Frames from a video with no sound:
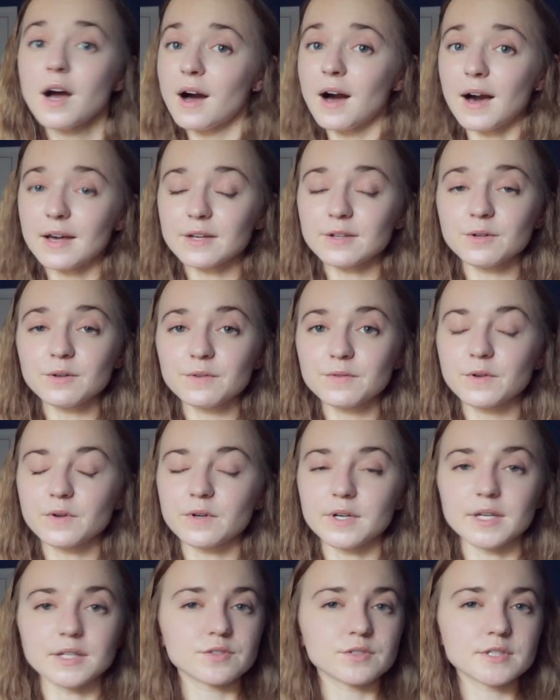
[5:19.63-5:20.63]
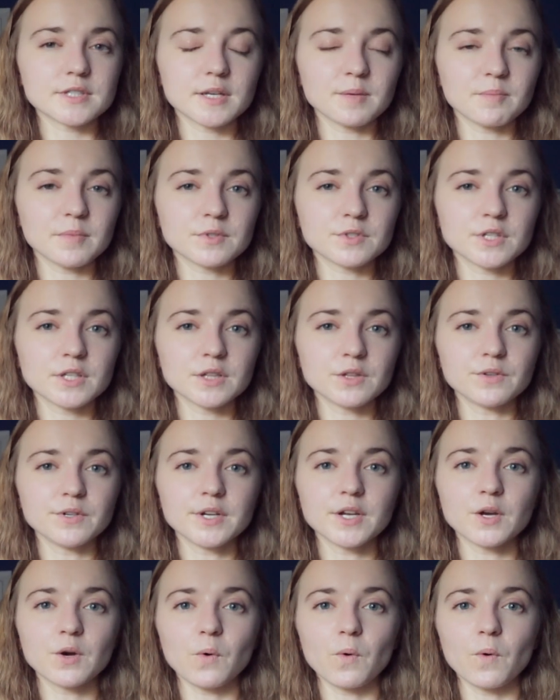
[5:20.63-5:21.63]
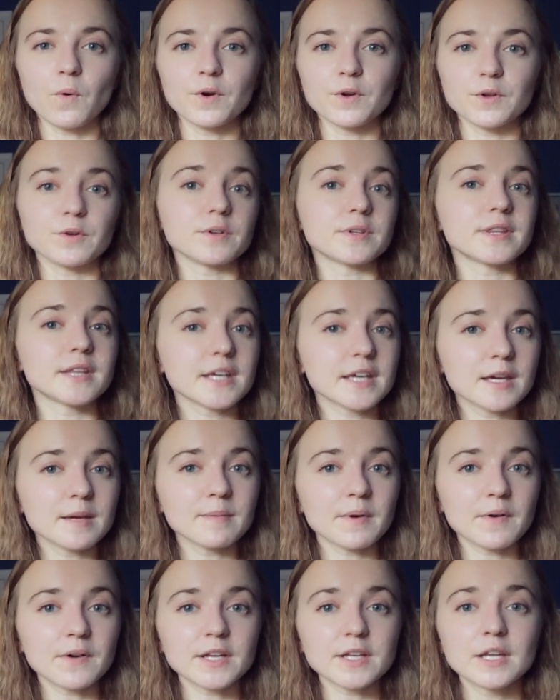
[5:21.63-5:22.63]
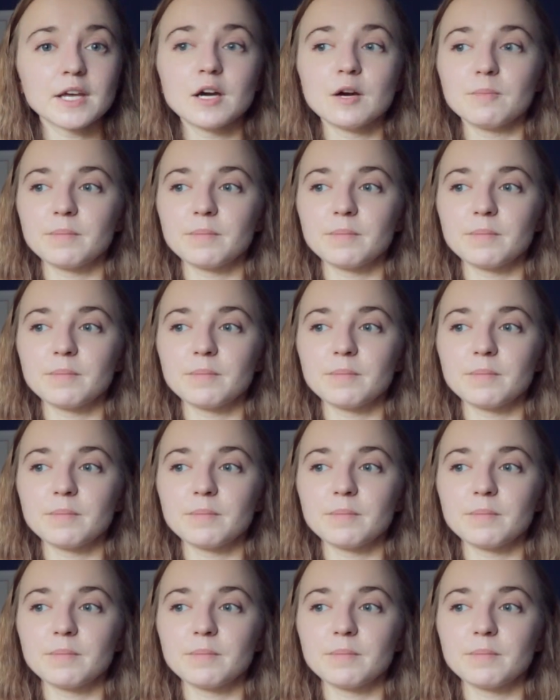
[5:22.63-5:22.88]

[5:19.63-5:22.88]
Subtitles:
I don't know if you're interested in machine learning or you're thinking about it,